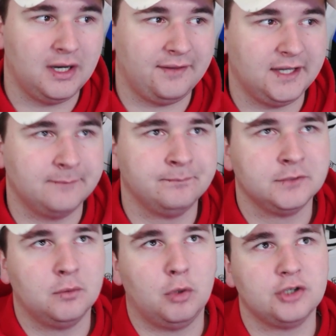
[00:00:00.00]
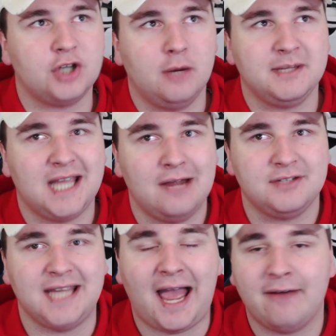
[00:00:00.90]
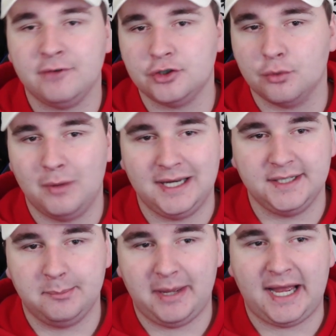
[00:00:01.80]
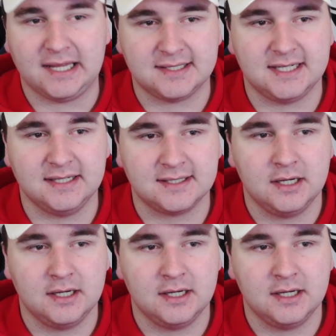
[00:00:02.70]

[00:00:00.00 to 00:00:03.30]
I think what Derby County haven't done well in the past is